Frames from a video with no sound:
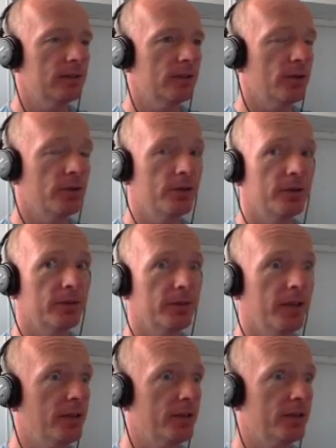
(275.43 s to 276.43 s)
Stunned?
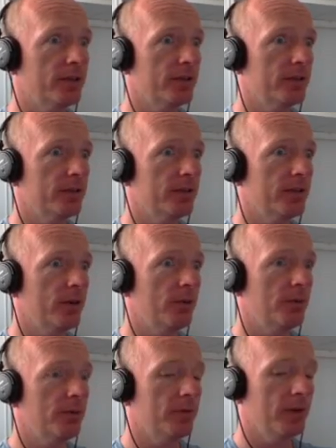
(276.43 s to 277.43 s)
Injured? Get
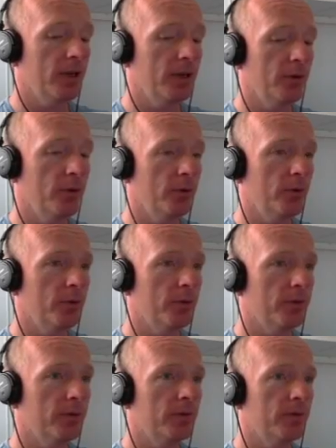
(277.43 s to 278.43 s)
up. Hello.
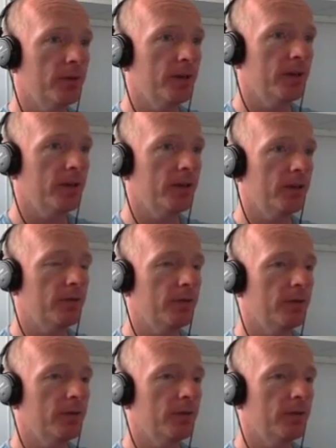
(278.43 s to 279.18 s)
Thank you.